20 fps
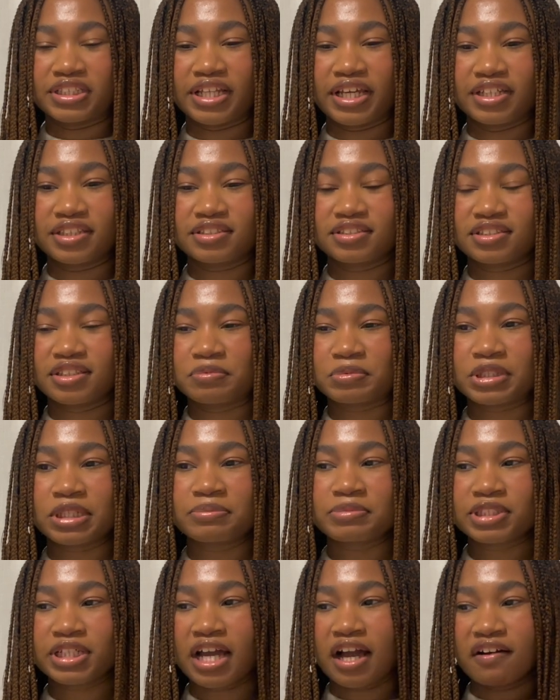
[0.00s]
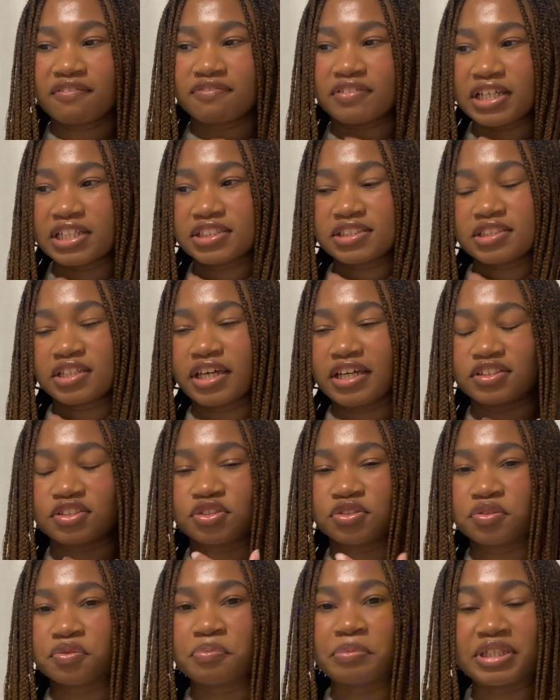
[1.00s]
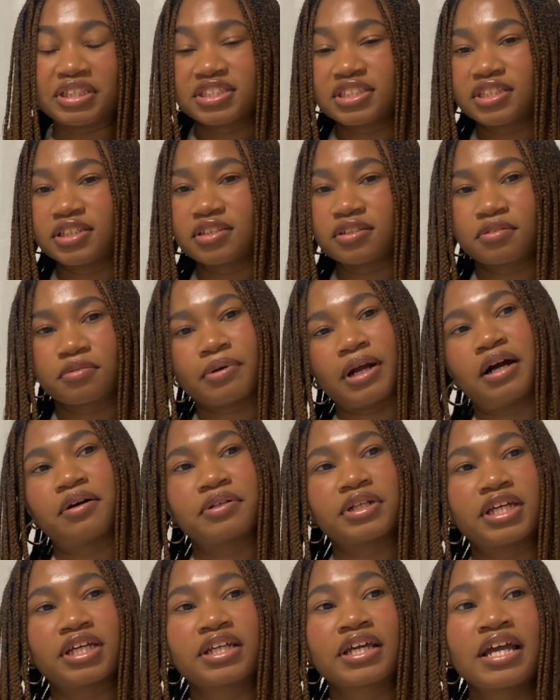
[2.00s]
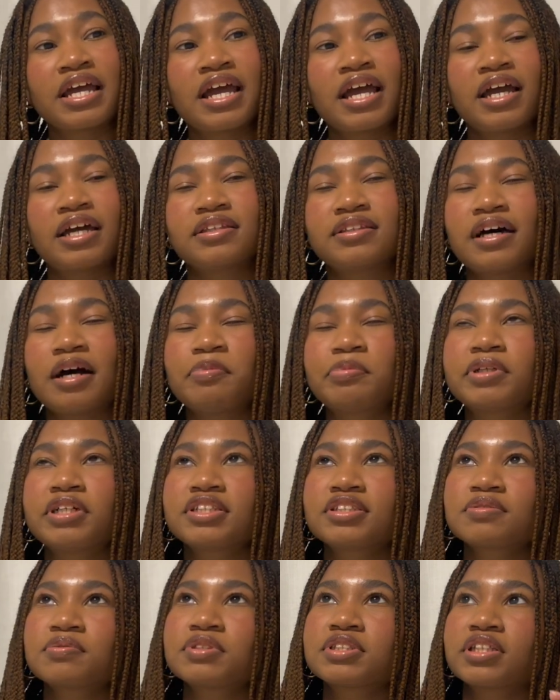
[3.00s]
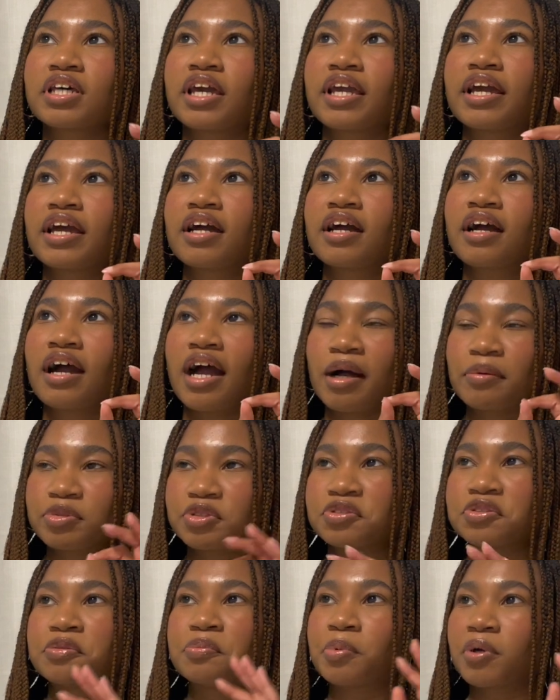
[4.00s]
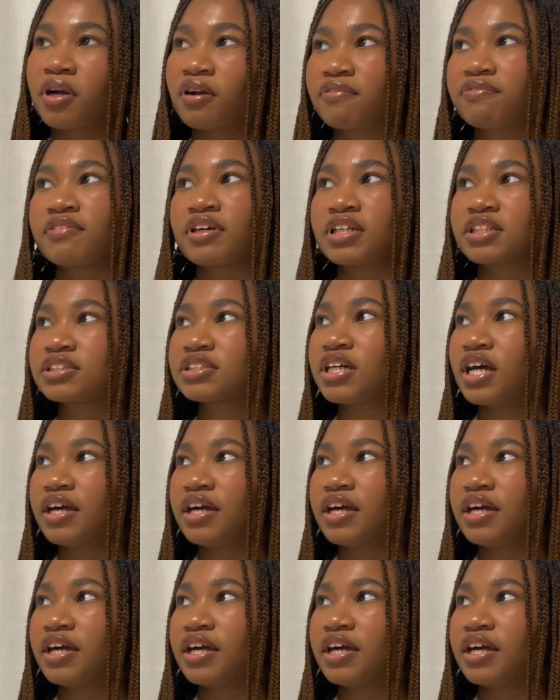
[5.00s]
Like, sometimes cafes can get too busy and crowded, and that place was like absolutely perfect.